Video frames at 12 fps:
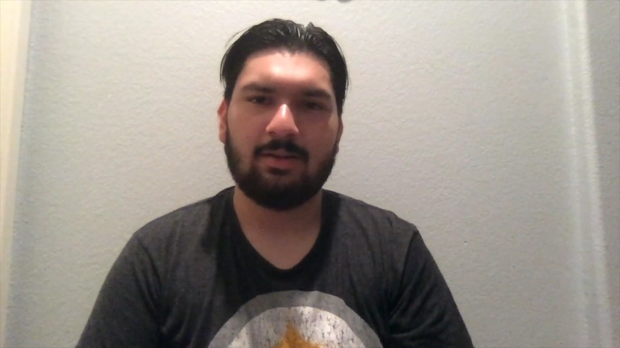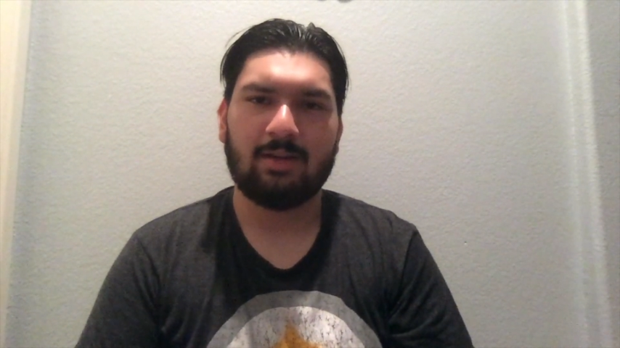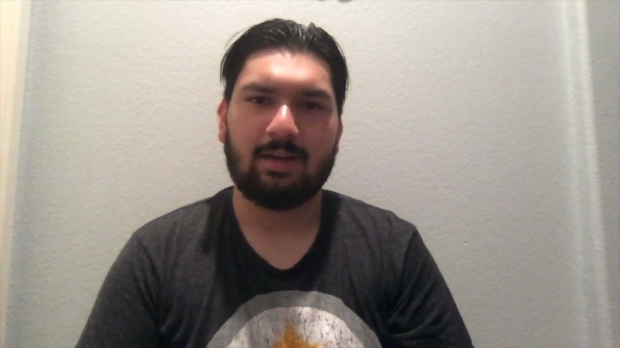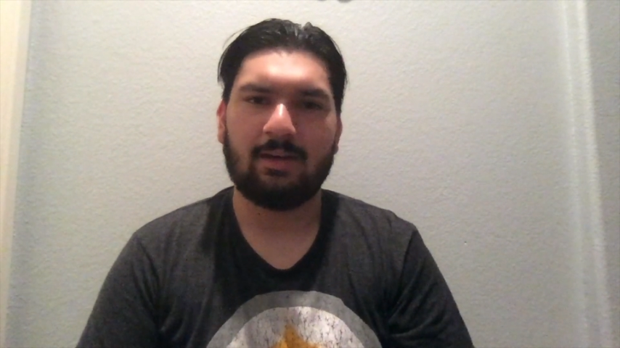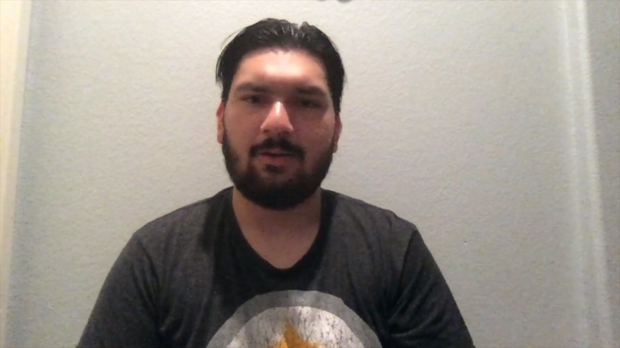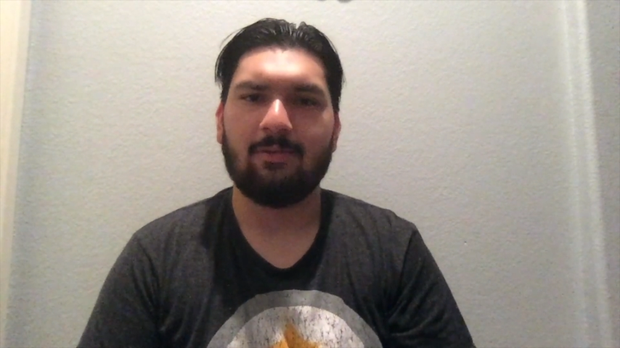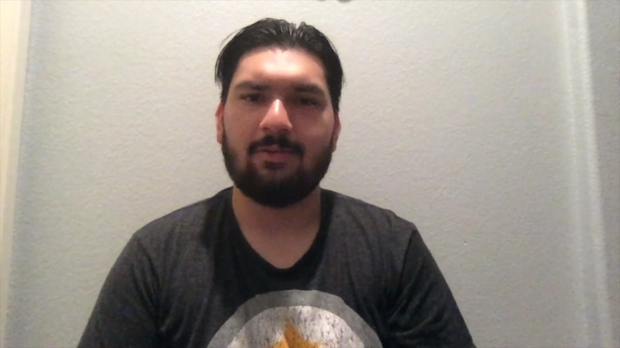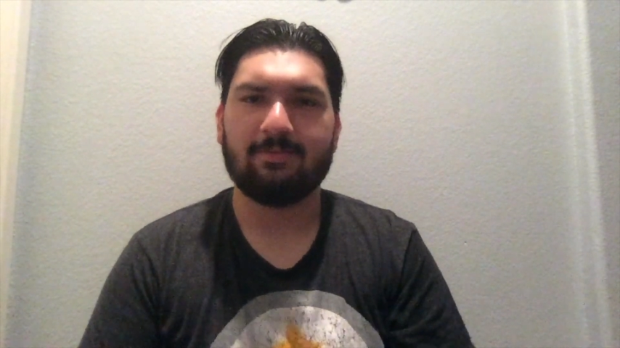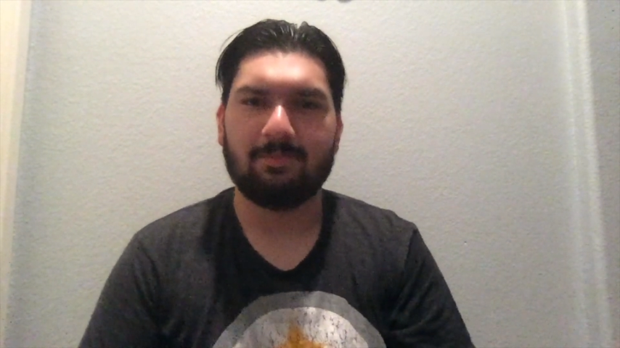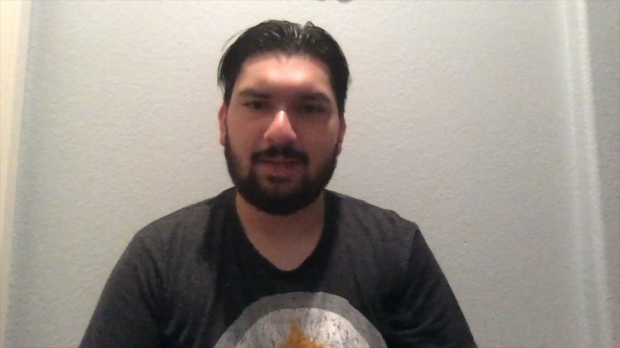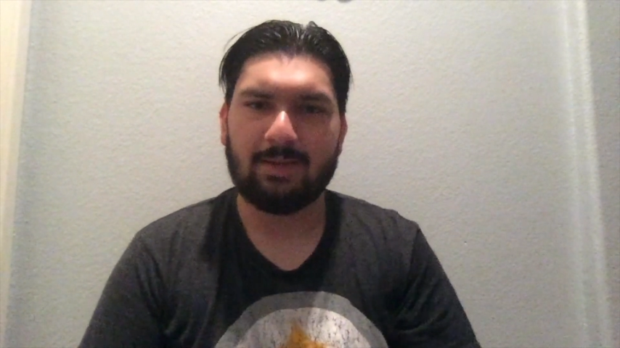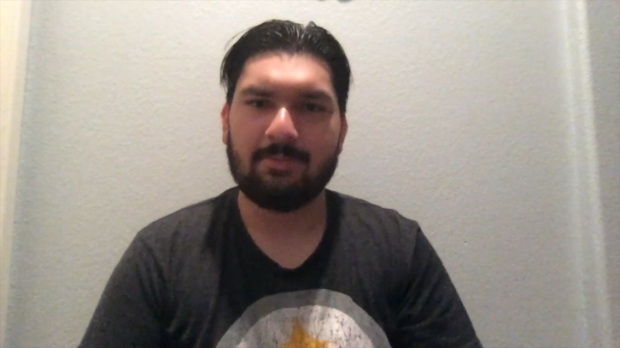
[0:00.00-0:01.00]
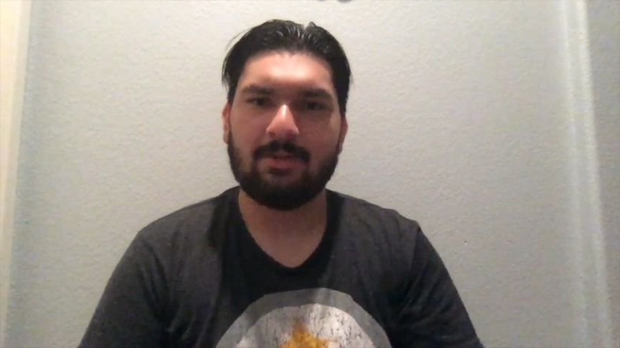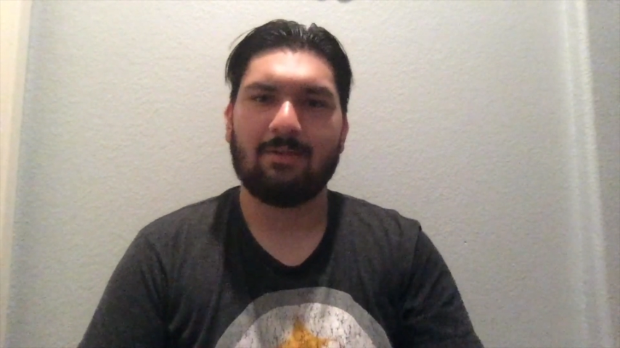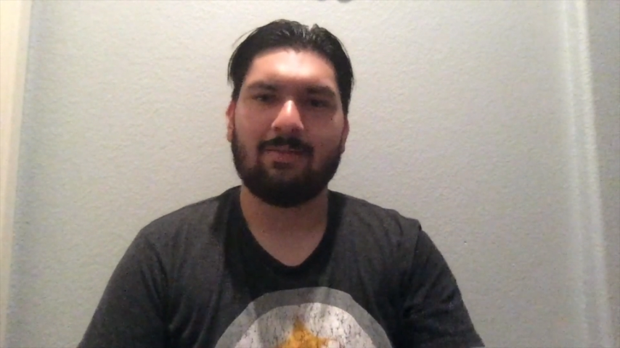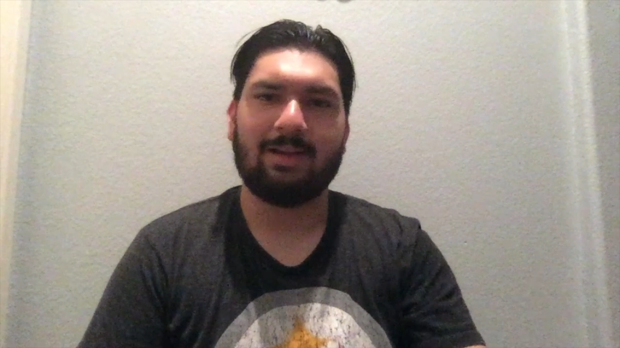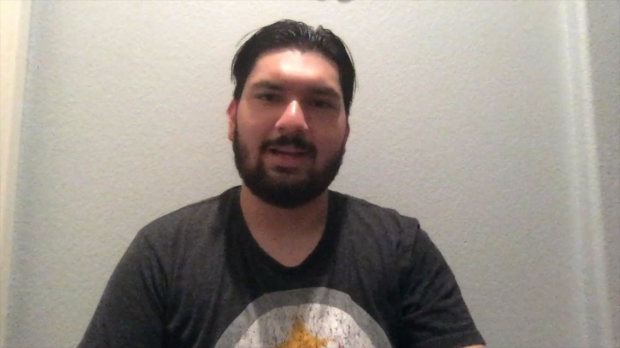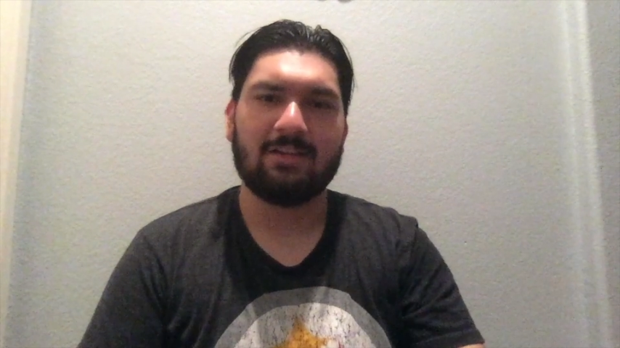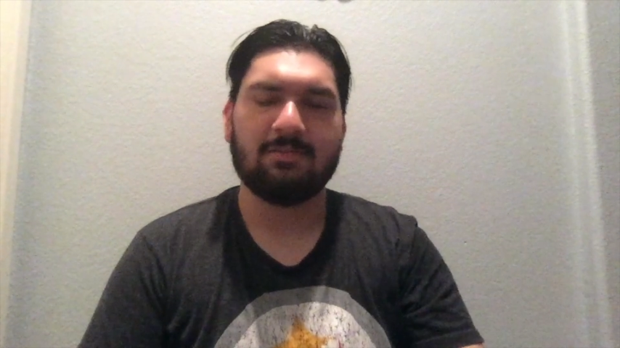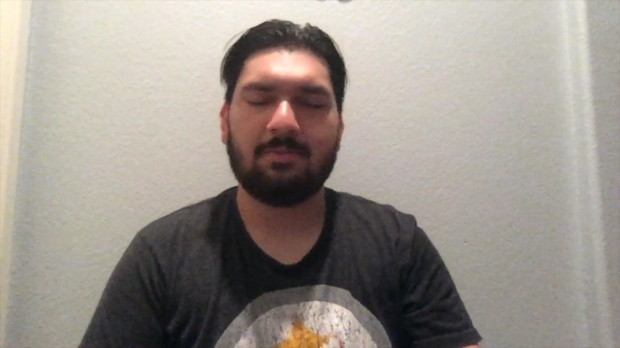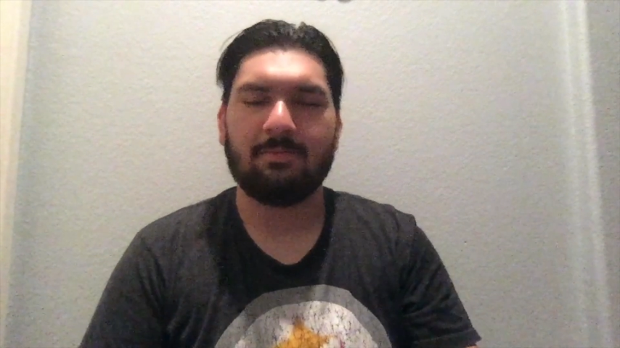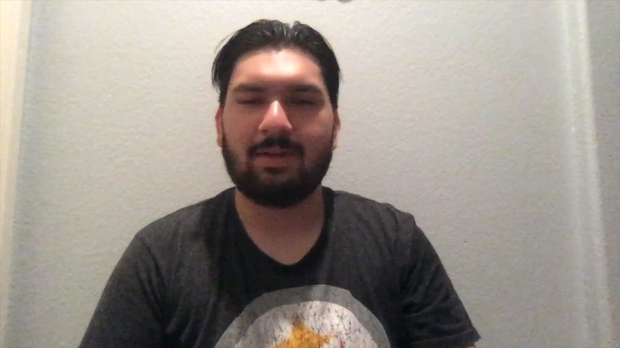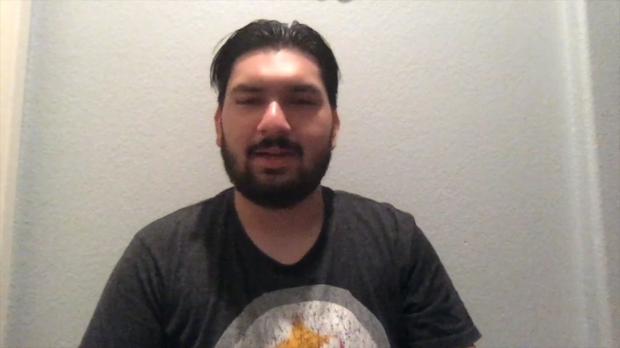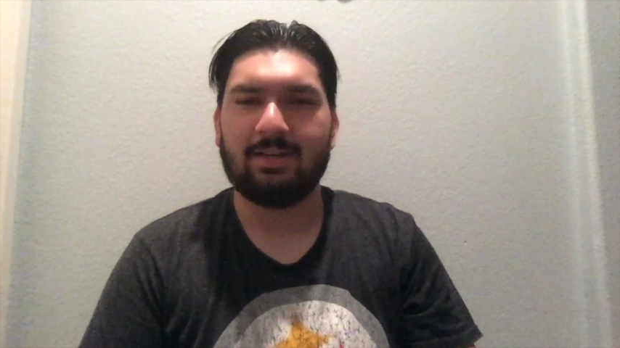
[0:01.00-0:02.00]
I had always blamed it on asthma
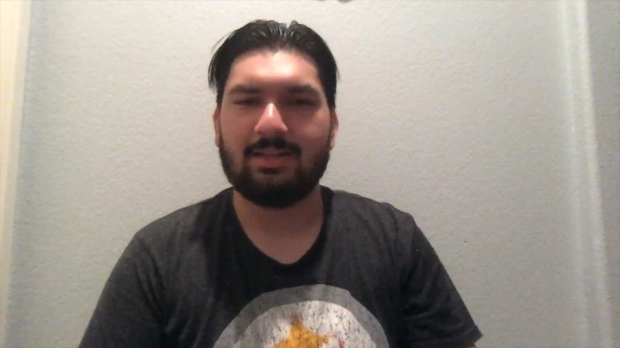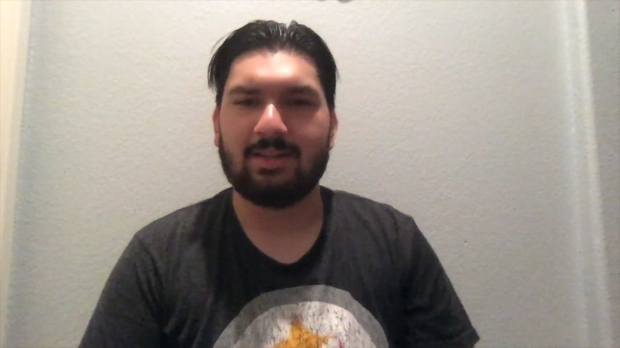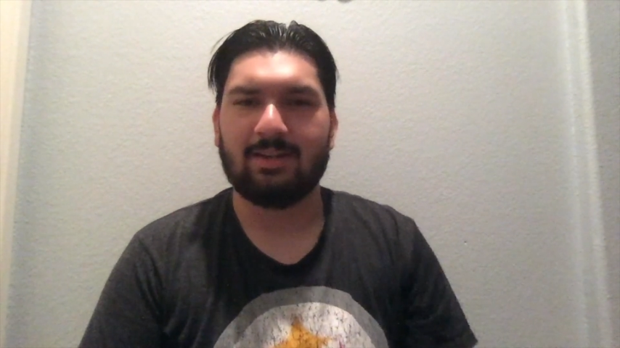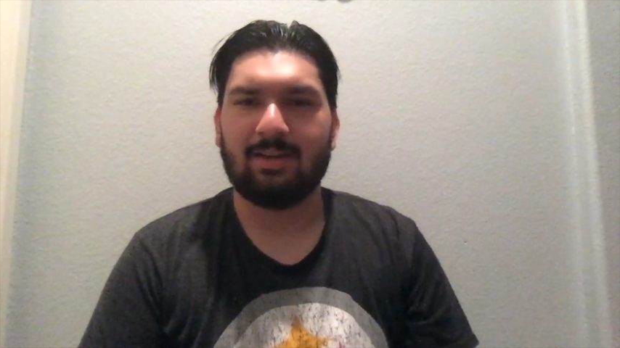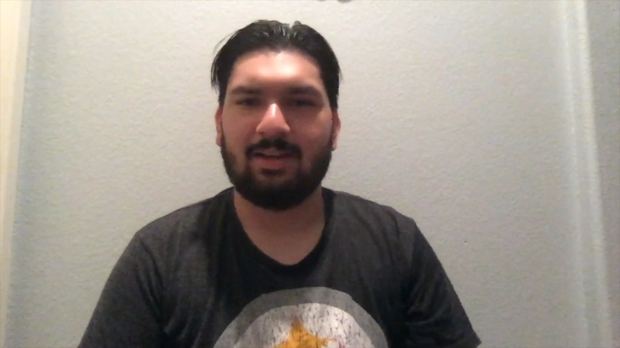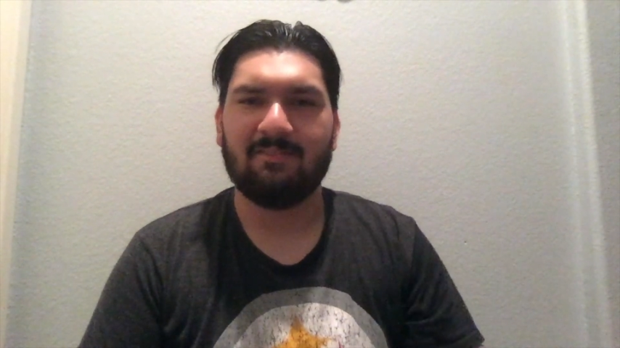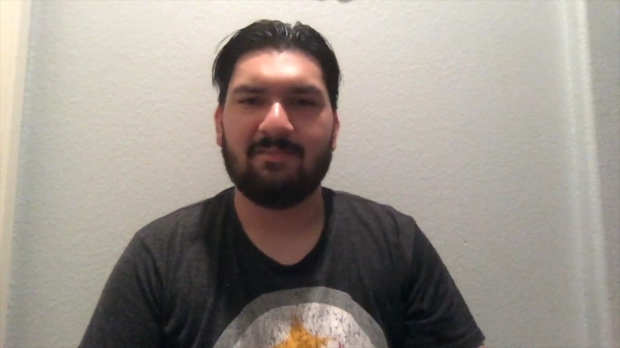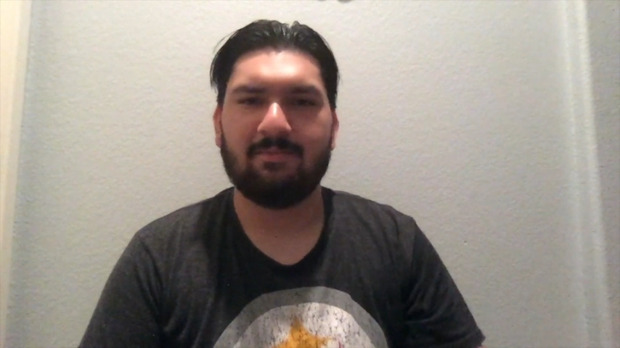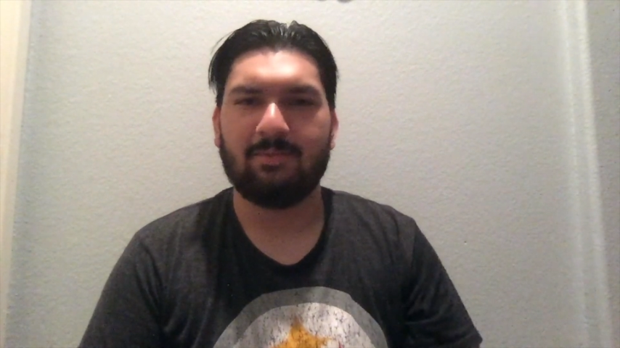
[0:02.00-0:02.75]
my entire life,